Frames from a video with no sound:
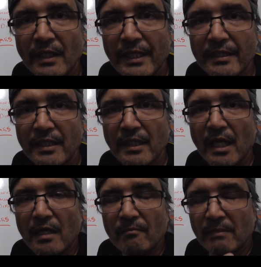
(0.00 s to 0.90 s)
Okay,
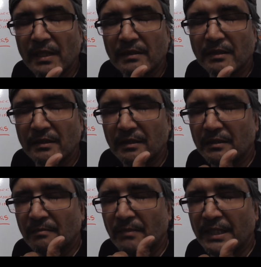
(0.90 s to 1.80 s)
Me
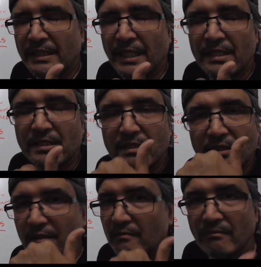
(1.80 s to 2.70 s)
the
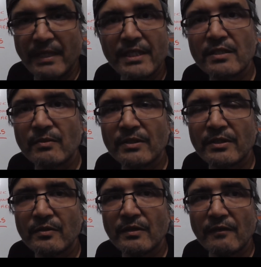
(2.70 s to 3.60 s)
medications can mess with
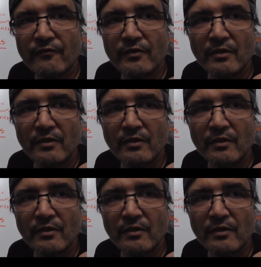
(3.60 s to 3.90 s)
you if you